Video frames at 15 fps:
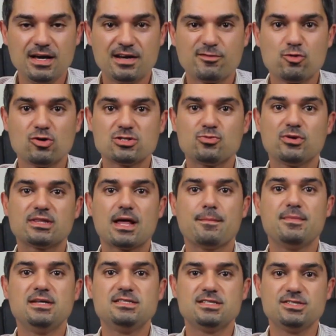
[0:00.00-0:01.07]
And of course what that
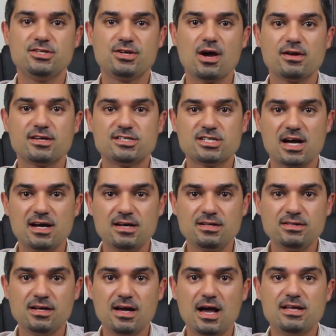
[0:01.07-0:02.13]
means is you go to
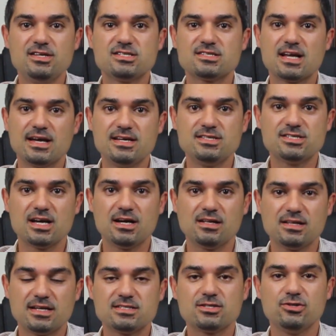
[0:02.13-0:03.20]
jail and you stay in
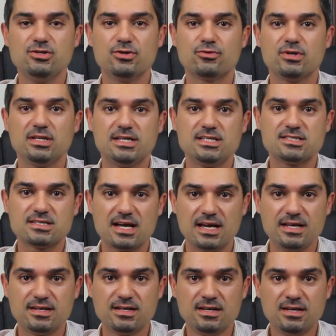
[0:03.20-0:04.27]
jail until your release
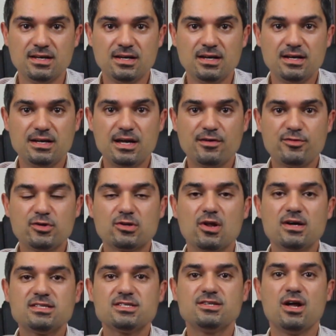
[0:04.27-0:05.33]
date. Now, if you'd
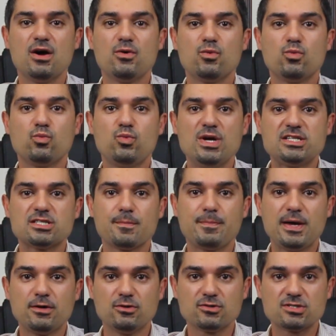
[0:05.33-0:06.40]
like to know which
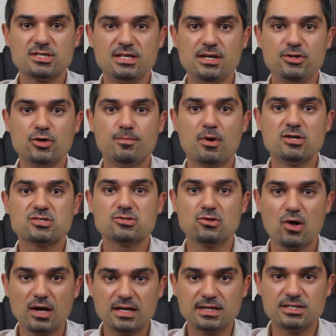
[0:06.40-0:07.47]
penalty you're most
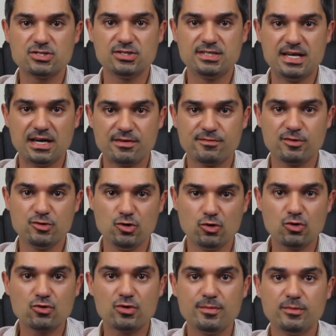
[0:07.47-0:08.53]
likely to get for
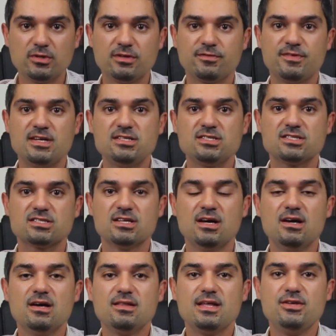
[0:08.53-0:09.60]
your criminal offence,
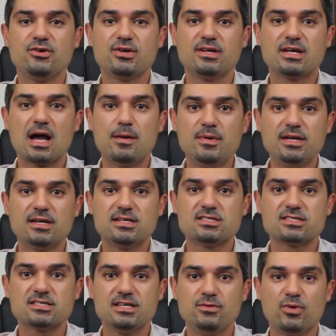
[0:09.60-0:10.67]
then you can come in and
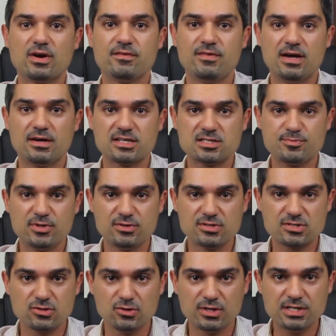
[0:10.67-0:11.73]
see one of our
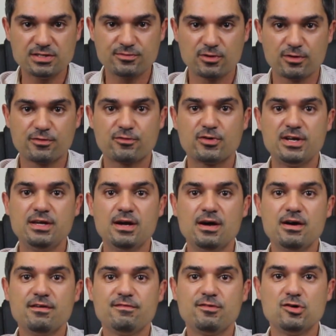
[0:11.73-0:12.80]
experienced lawyers for a free
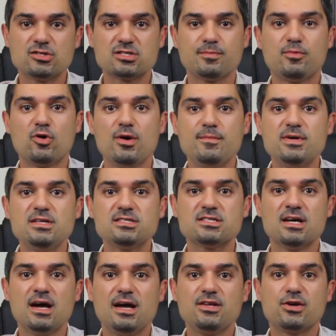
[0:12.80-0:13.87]
first
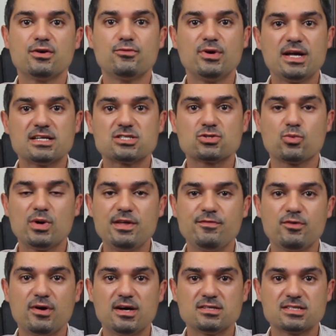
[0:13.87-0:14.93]
appointment. You can ring us
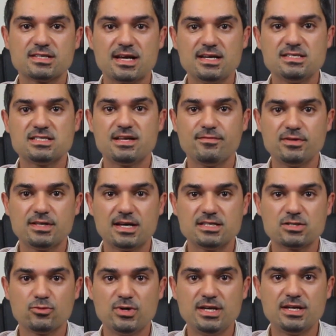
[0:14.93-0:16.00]
24 hours a day, seven
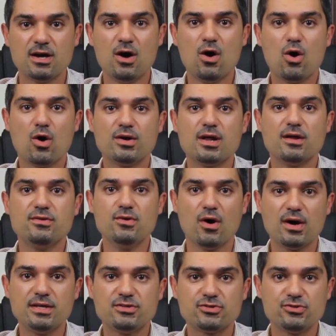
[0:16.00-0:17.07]
days a week on
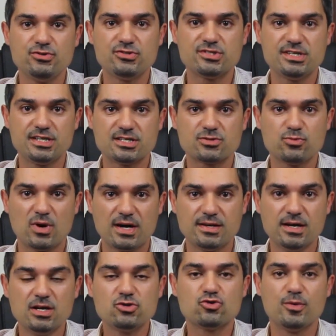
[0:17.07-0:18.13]
9261
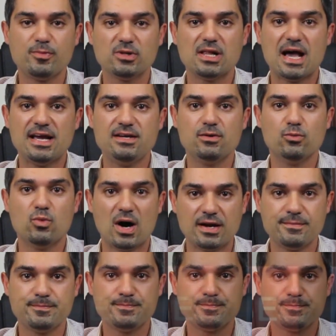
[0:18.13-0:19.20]

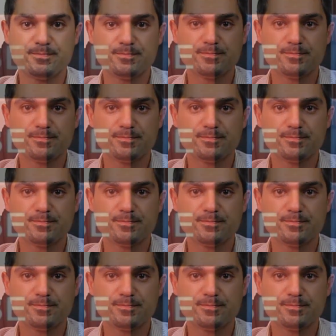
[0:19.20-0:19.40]
881.